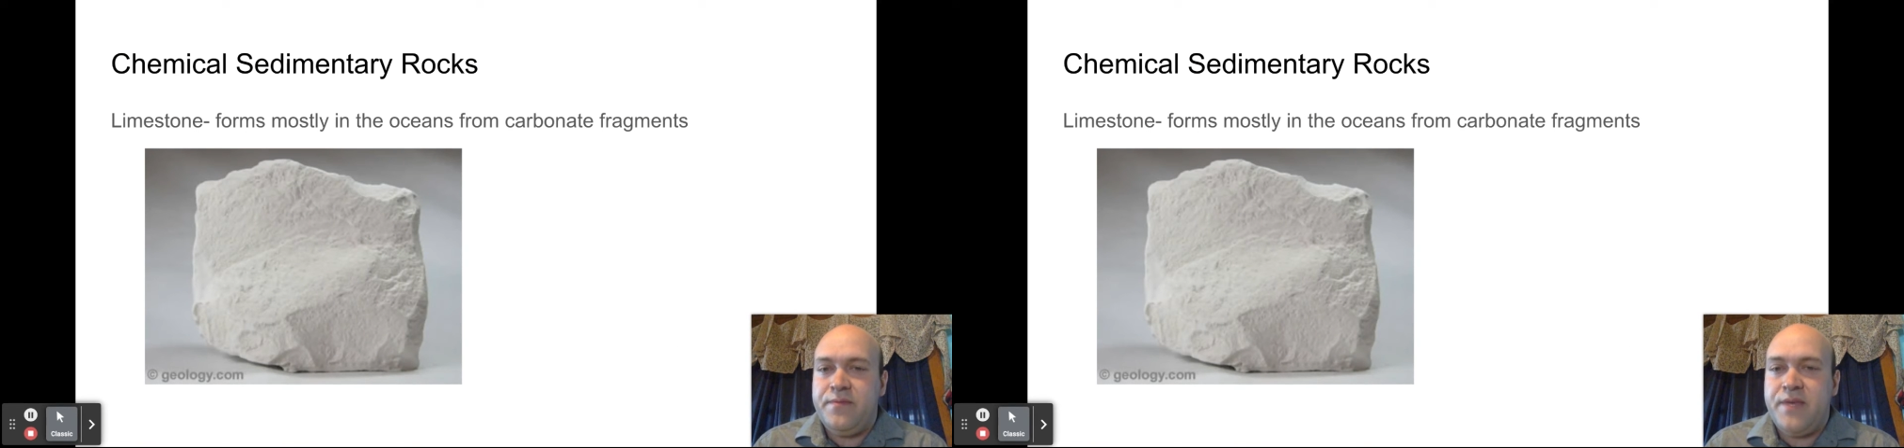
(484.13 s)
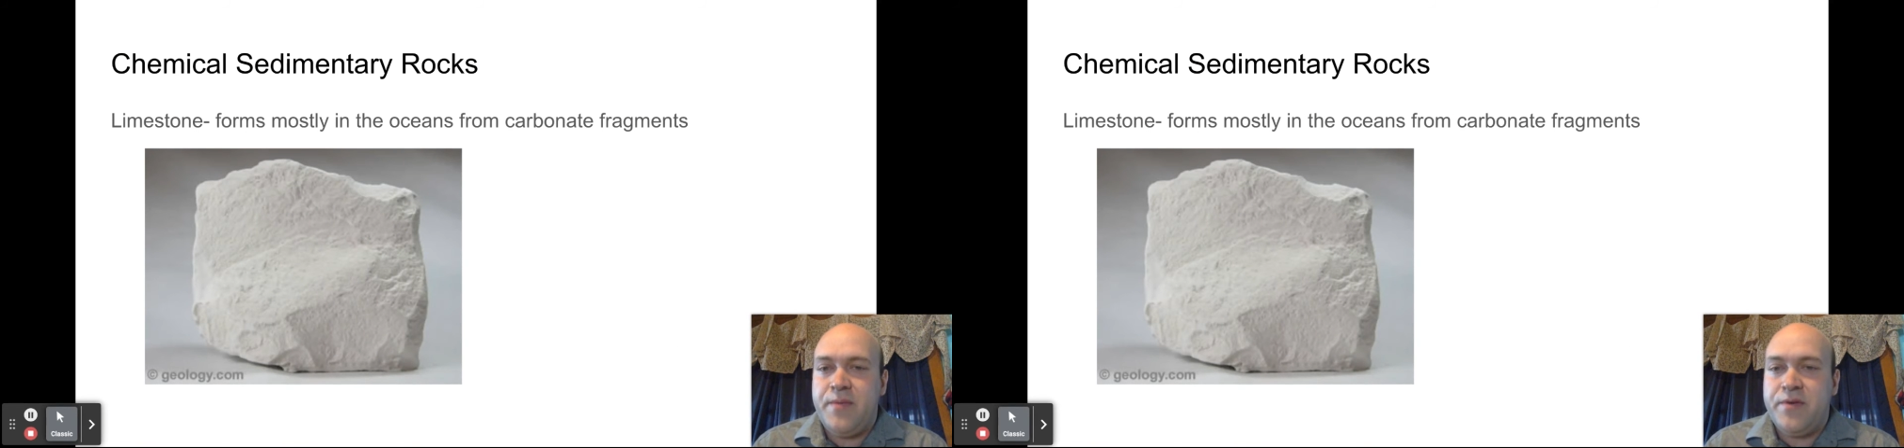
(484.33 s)

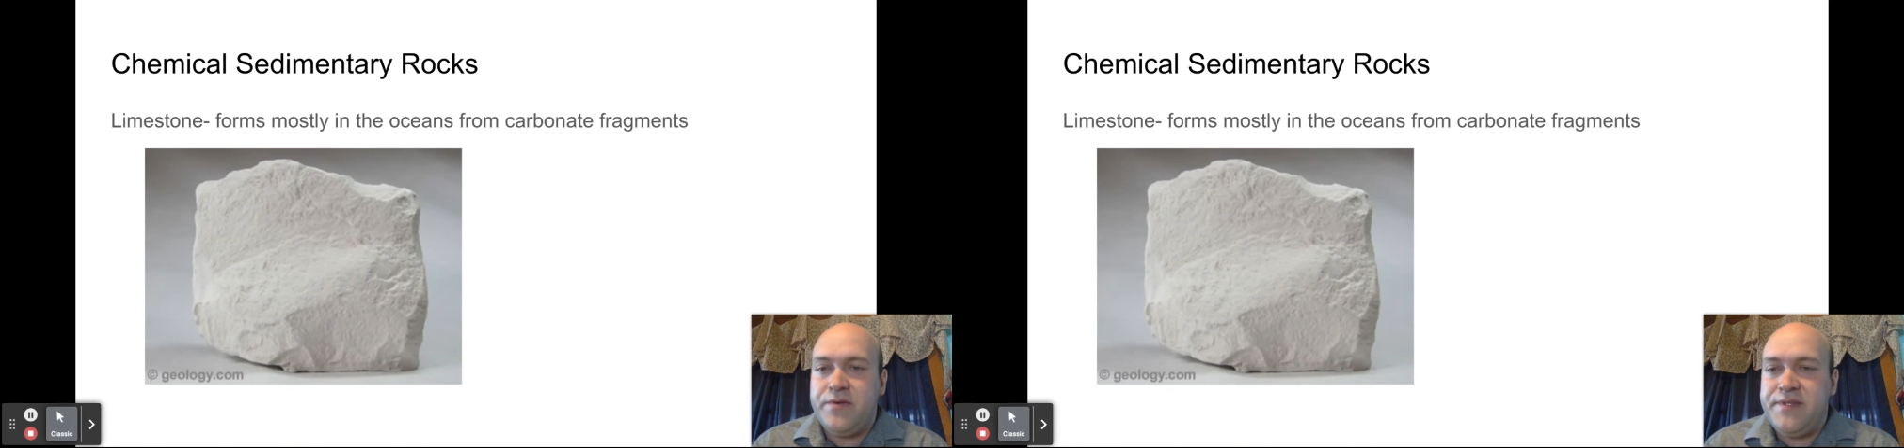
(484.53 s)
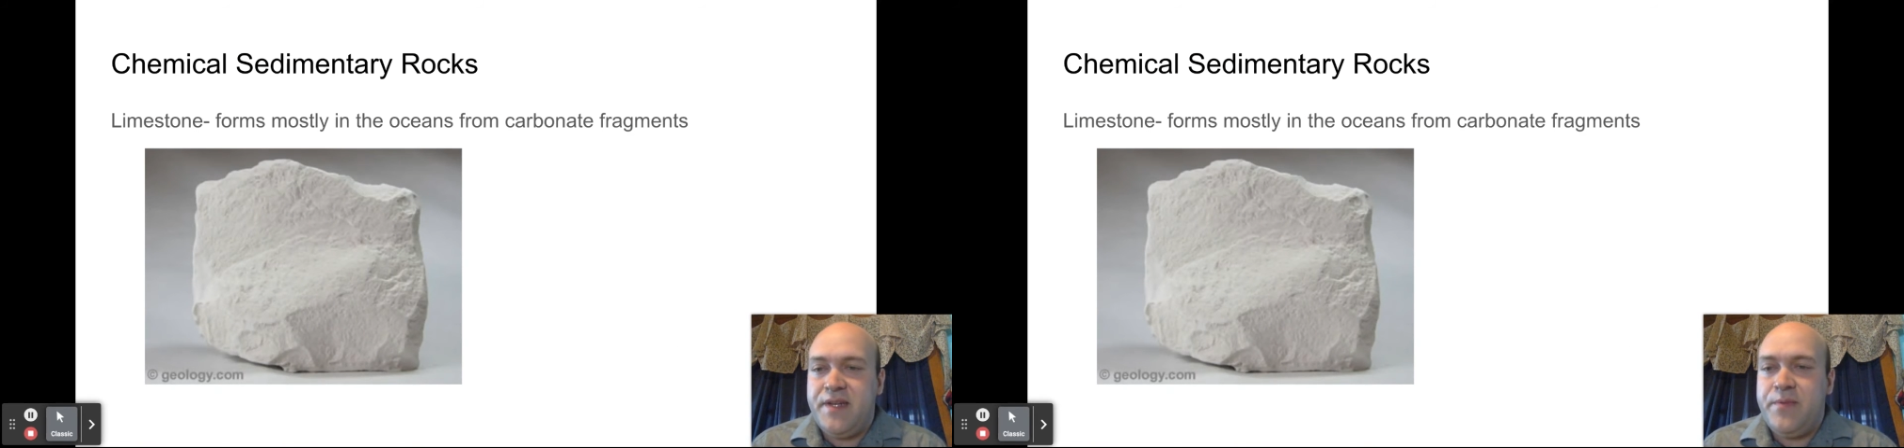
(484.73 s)

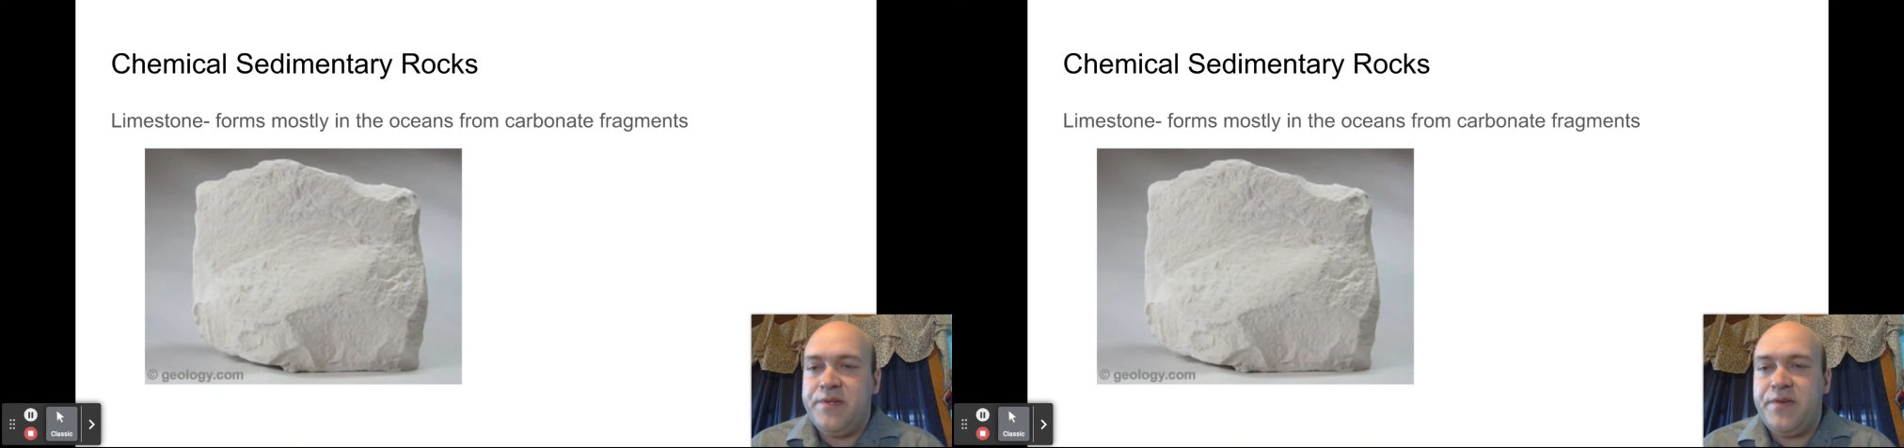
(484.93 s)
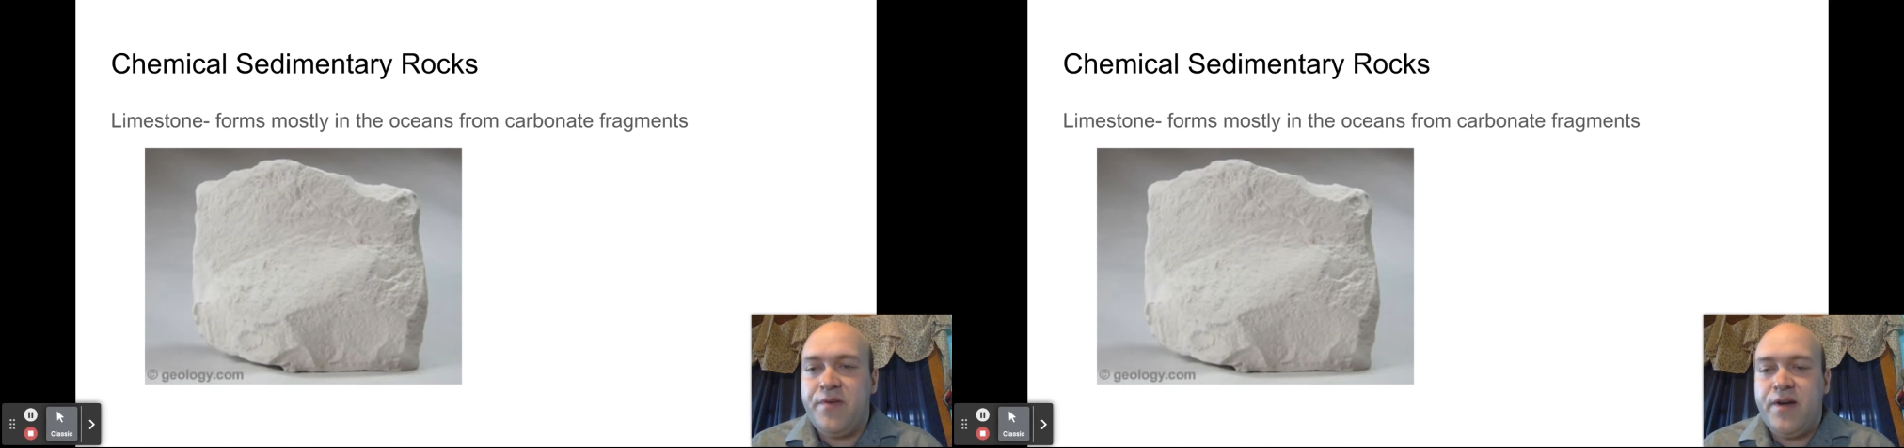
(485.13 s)
chemical
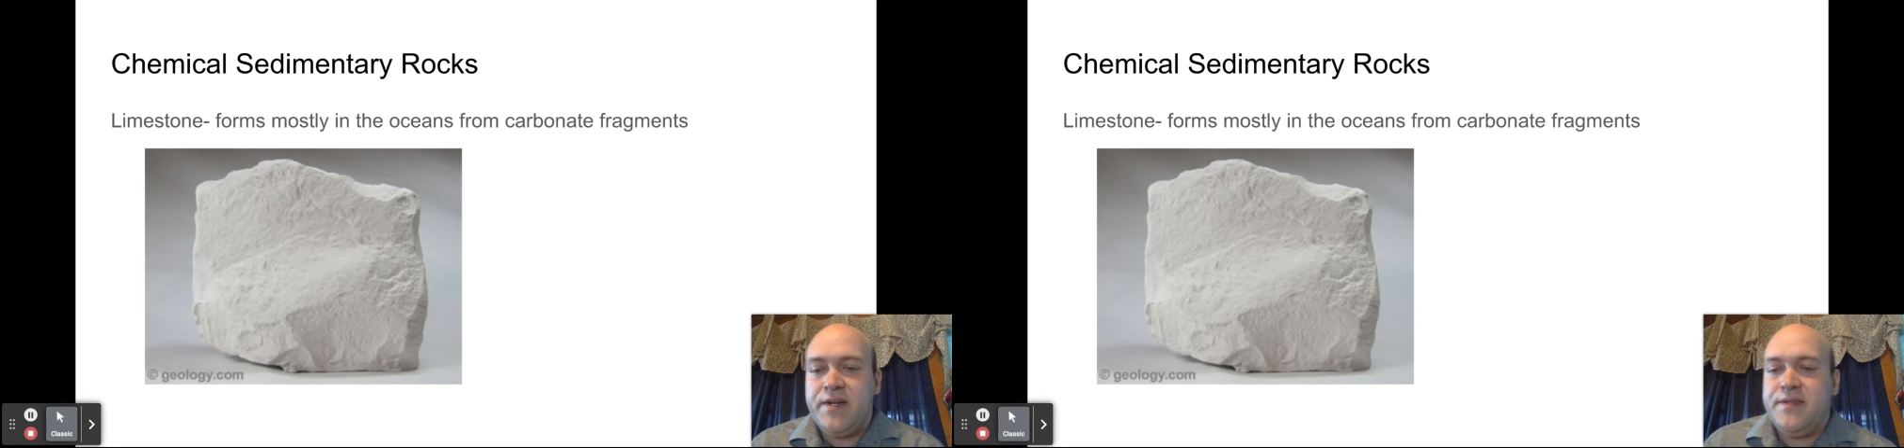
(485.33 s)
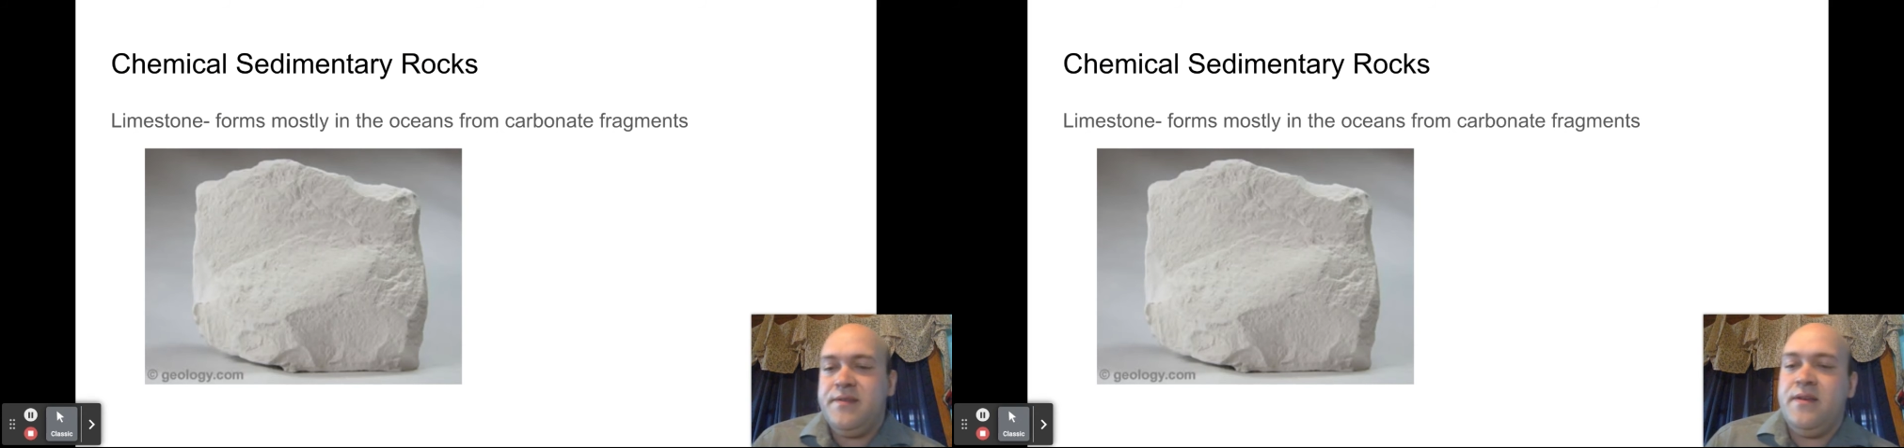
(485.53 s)
sedimentary
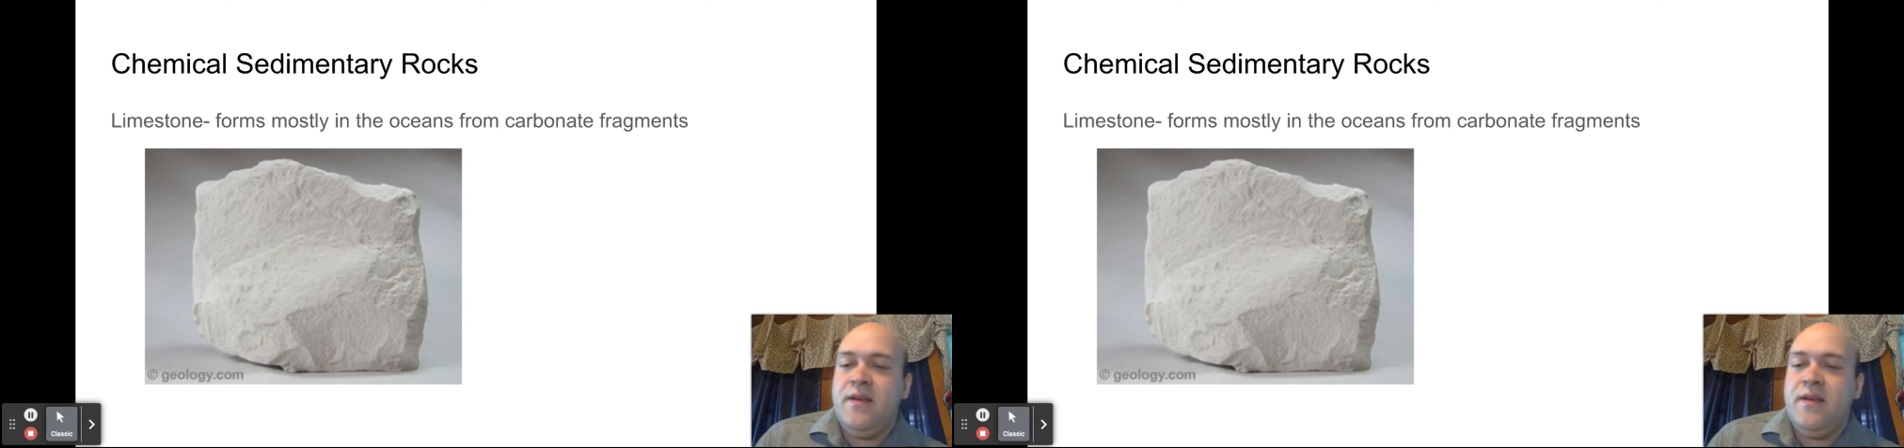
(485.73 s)
rocks.